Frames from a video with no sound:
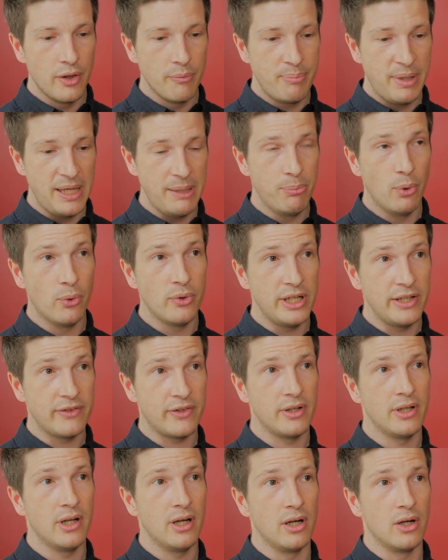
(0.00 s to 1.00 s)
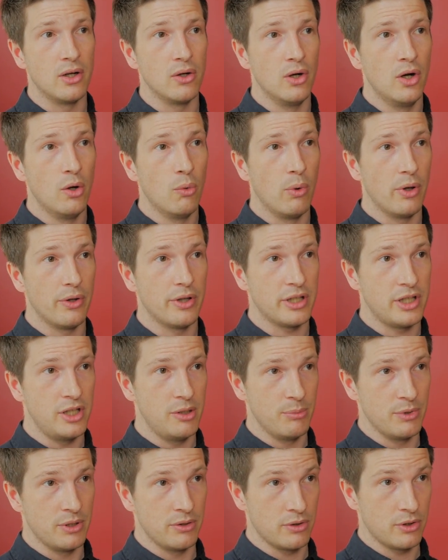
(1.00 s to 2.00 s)
people need to know what the
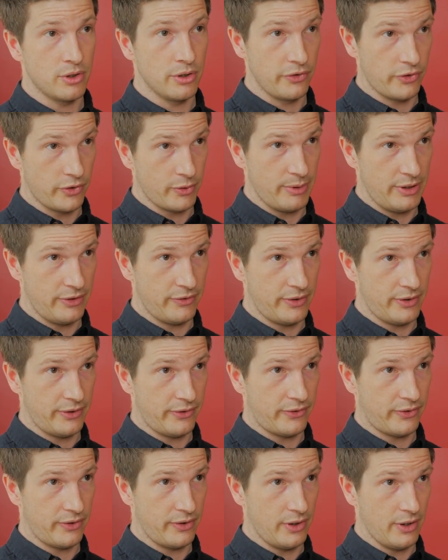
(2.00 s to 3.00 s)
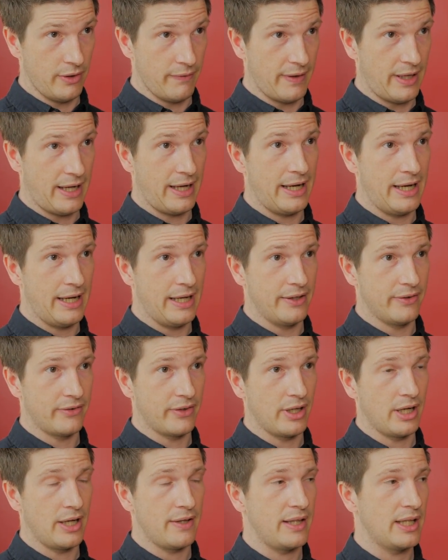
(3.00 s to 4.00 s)
human consequences of that is.
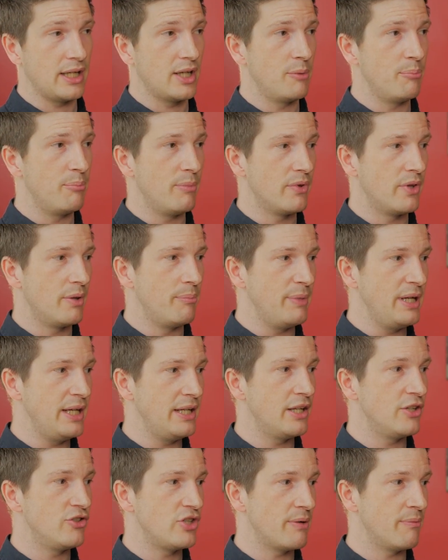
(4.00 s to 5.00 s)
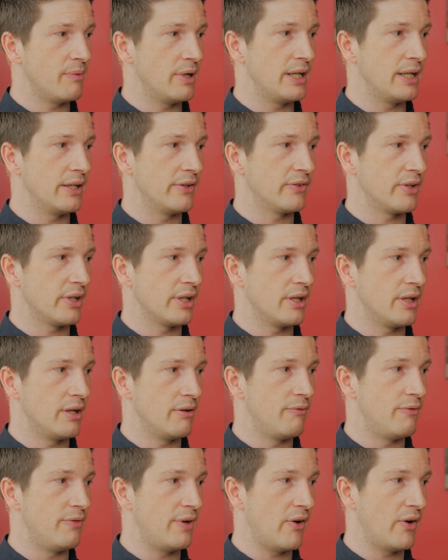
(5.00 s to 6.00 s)
And I think the media generally has done
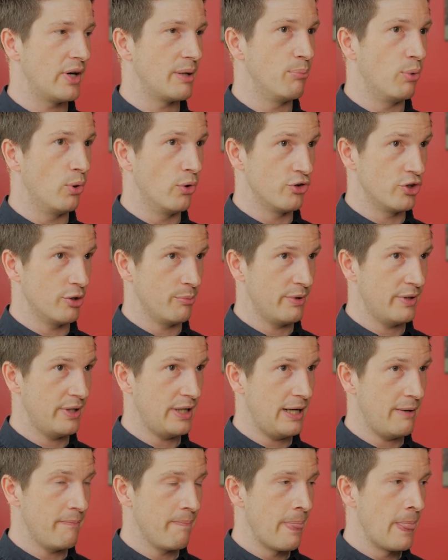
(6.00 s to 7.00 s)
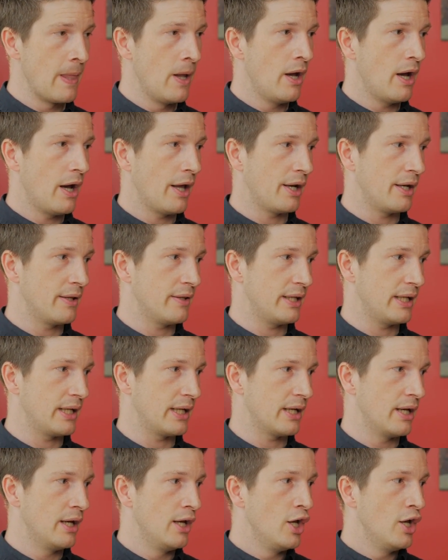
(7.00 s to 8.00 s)
a very poor job of that. And I
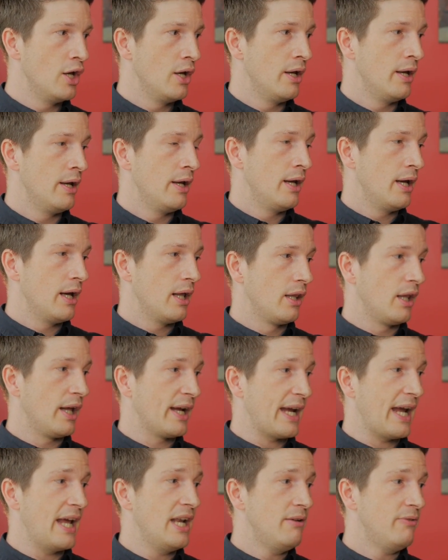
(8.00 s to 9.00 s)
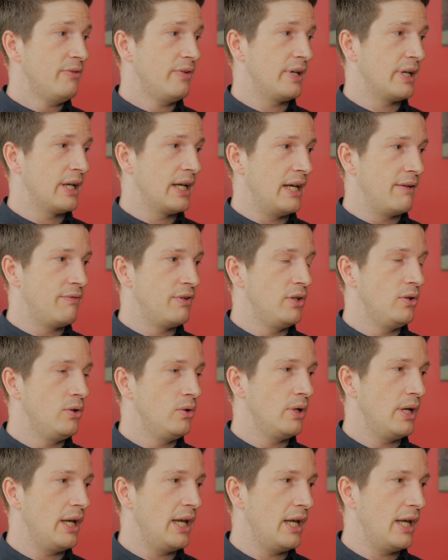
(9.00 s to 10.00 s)
think like anything,
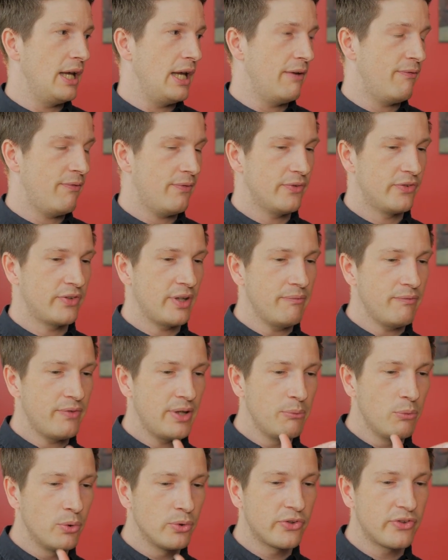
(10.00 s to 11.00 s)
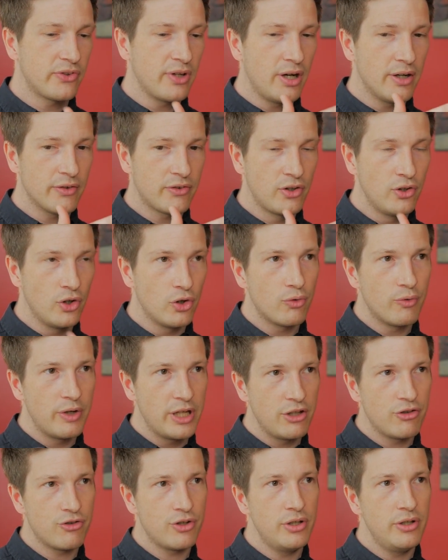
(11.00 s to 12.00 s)
if something will start to not
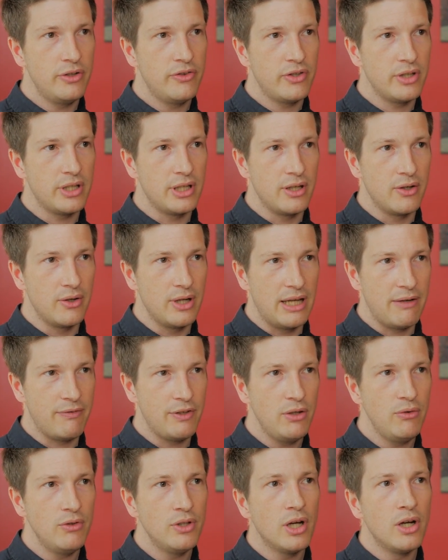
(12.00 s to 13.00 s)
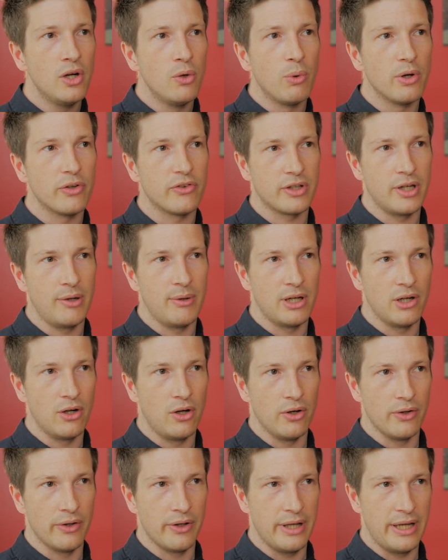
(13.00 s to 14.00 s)
ring true to you, if you know what's going
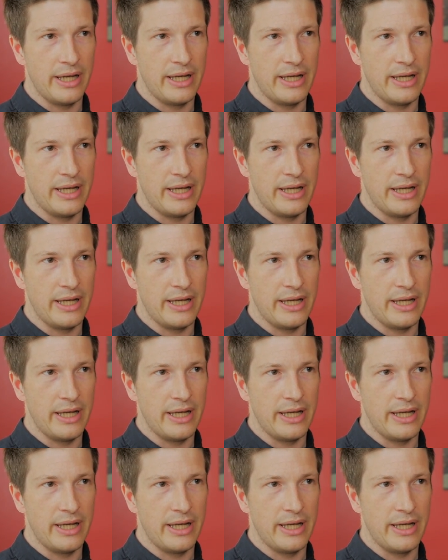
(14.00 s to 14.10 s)
on